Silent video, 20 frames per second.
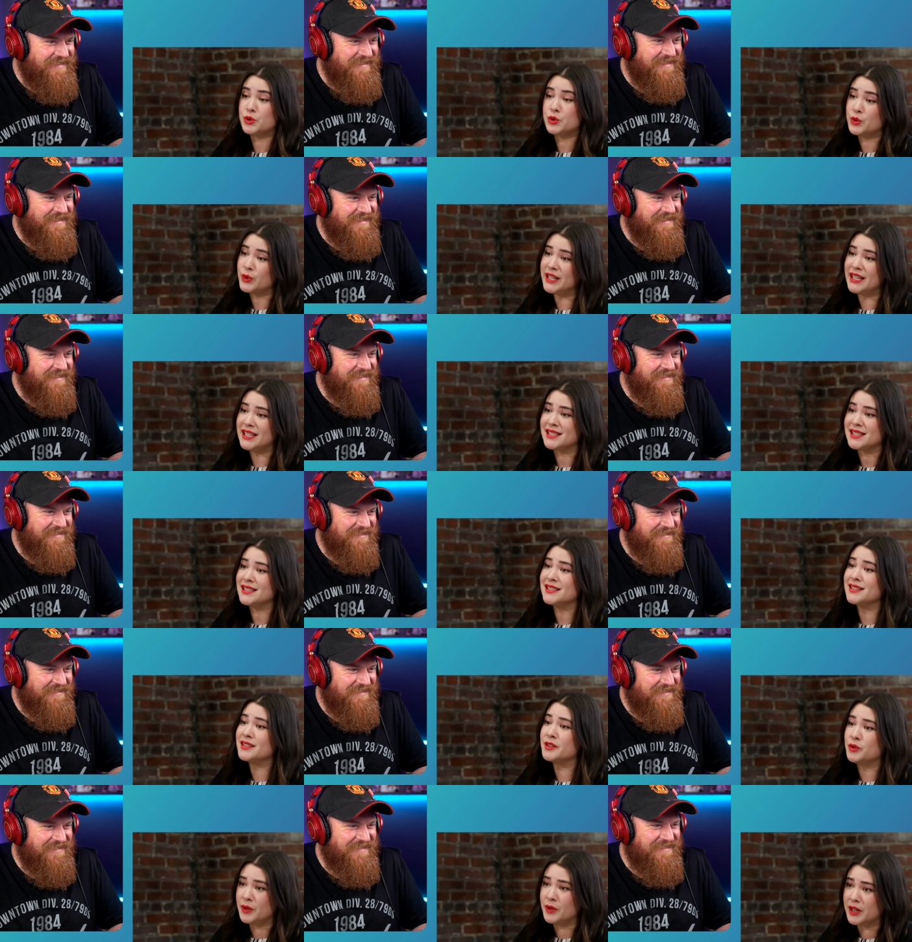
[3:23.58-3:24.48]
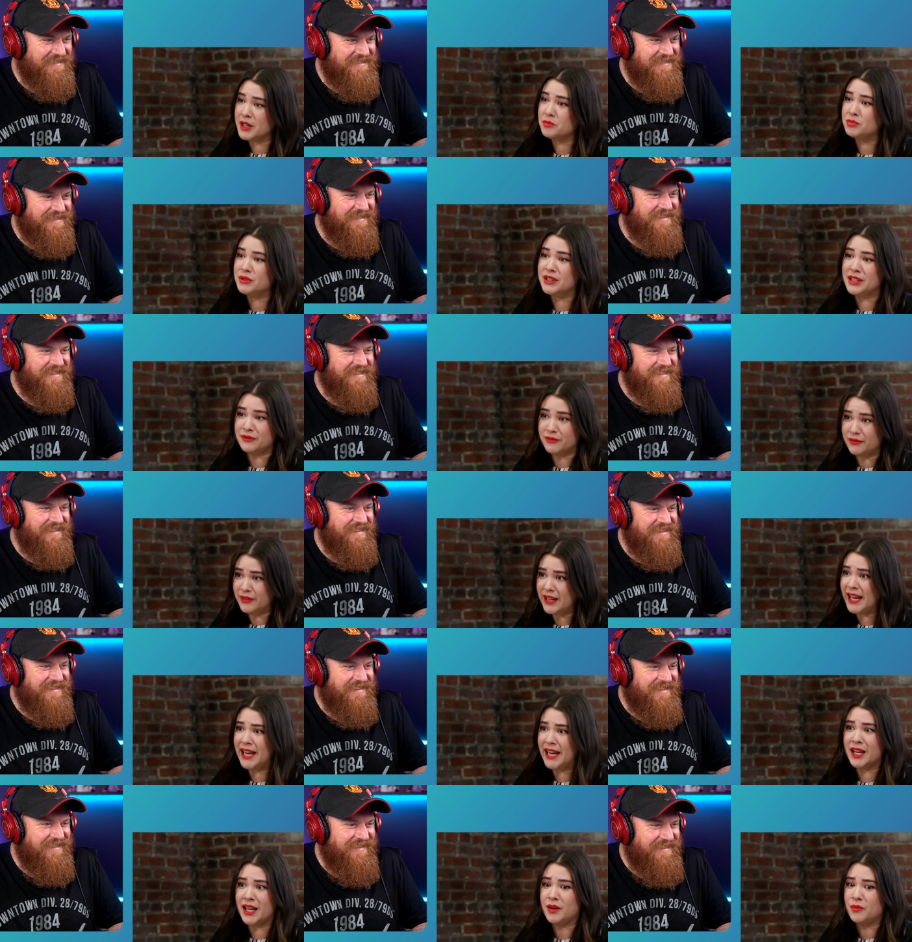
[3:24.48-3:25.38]
Speaker 1: treat is incredibly
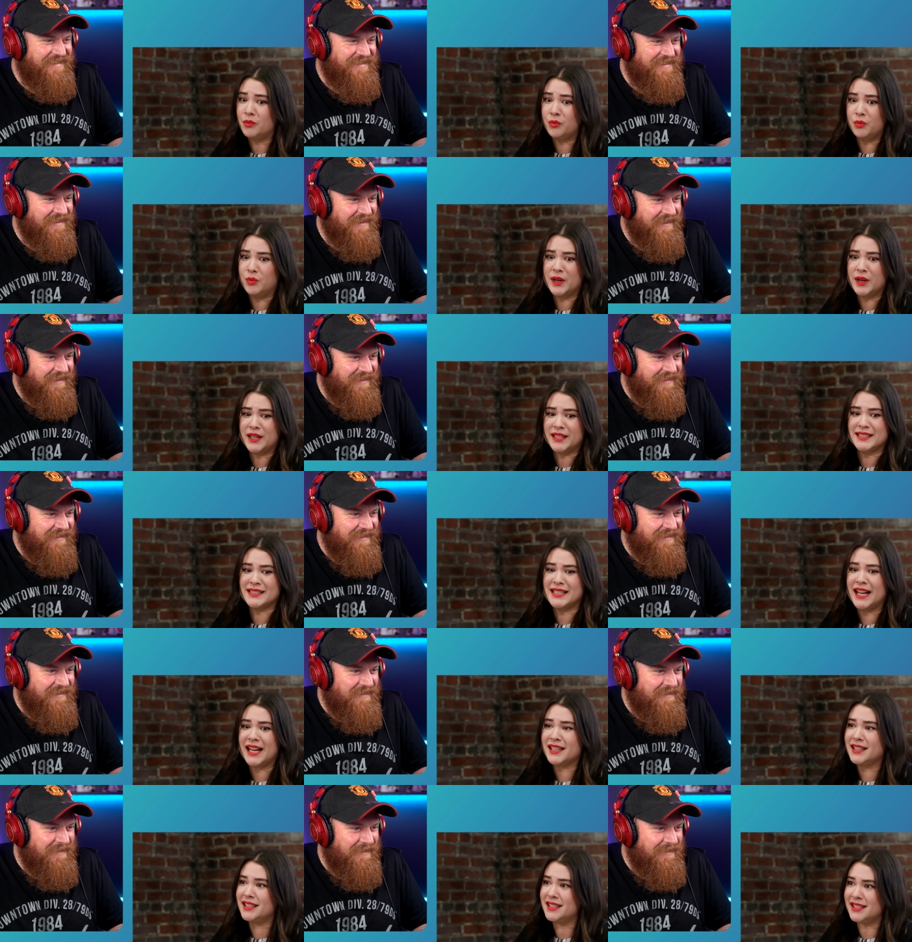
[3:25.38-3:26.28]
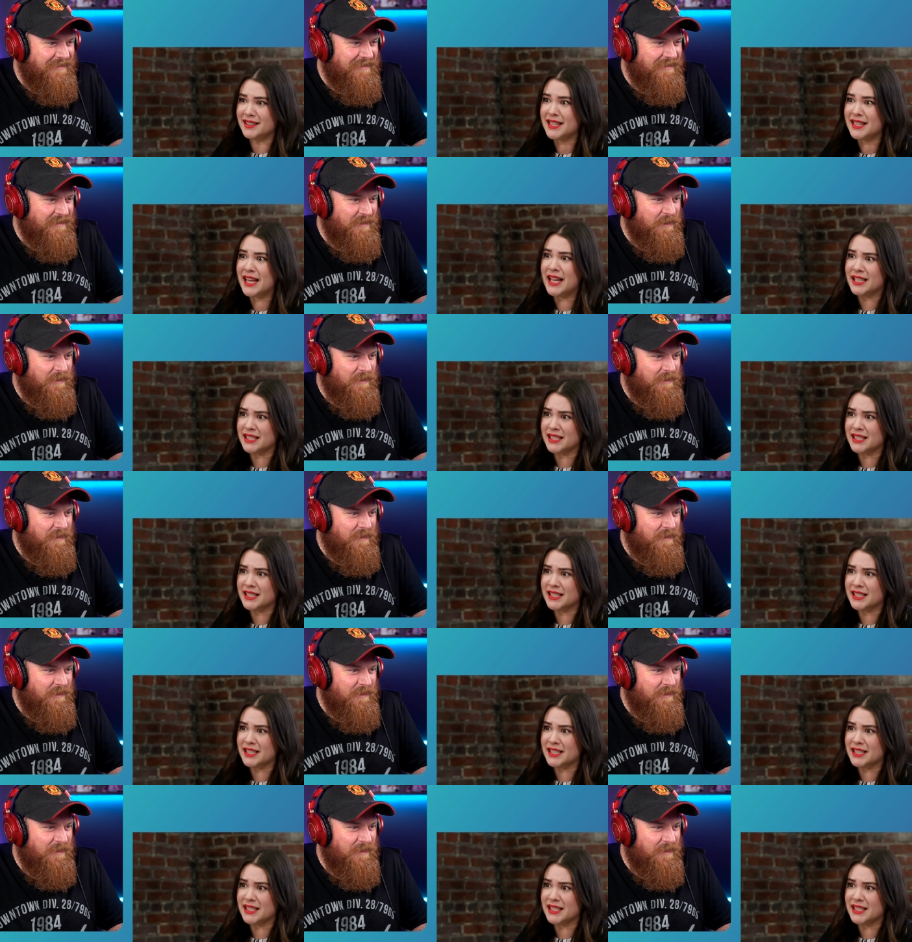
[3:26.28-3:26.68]
vague. What exactly does that